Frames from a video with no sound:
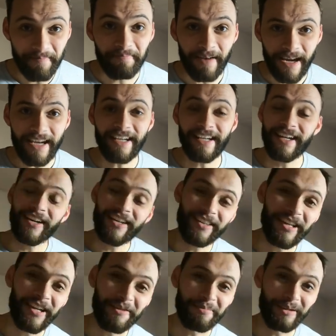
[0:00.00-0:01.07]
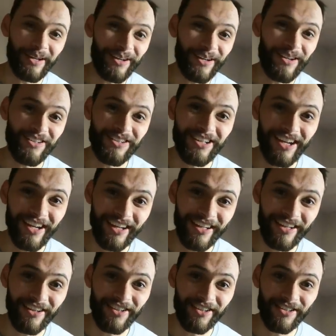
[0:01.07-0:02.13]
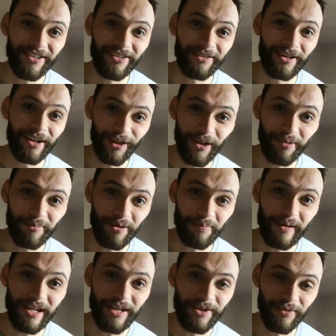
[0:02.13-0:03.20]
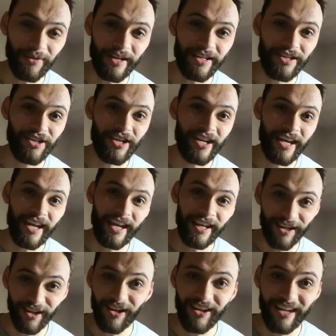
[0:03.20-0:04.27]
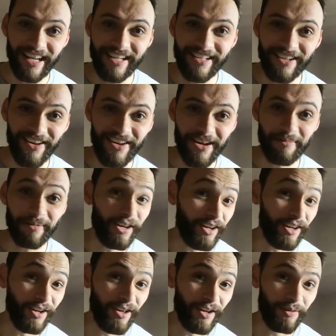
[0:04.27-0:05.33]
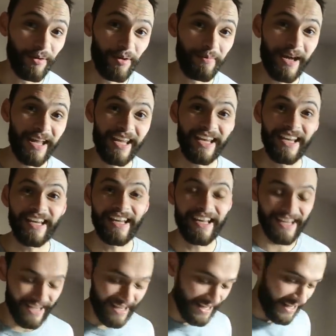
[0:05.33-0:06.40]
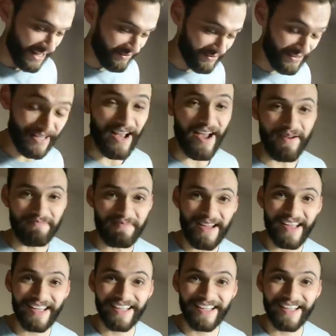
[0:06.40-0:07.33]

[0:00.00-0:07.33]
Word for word: Mainly, I think, because you can do a lot more meterage in a lot less time and earn a lot more money and for some,